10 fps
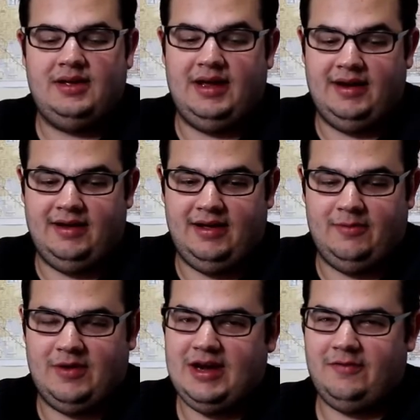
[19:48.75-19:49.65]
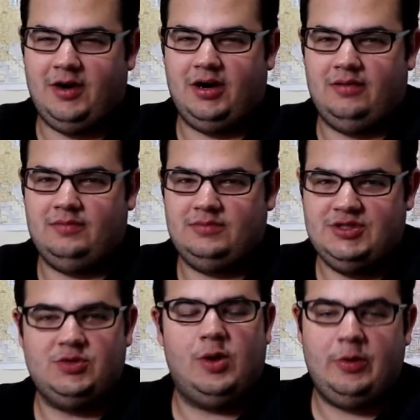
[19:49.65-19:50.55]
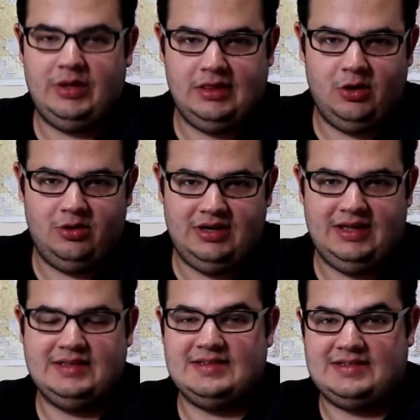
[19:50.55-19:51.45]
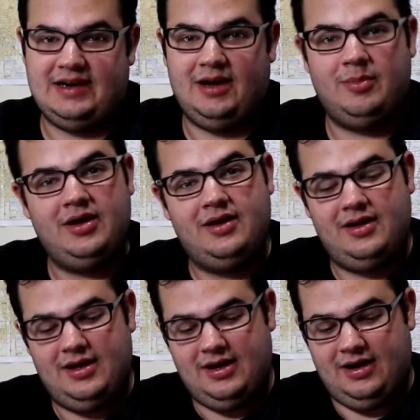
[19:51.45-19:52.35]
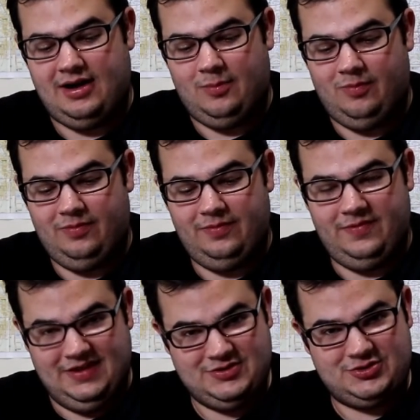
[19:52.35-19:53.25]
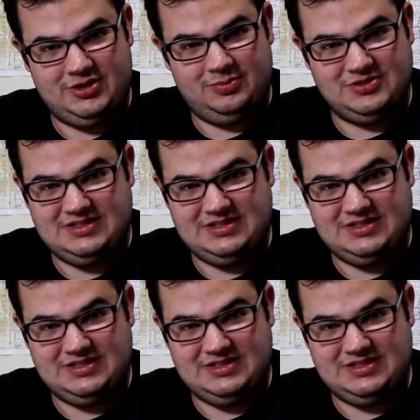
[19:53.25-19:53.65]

and kind of just the way we loaded it and set up. This trip was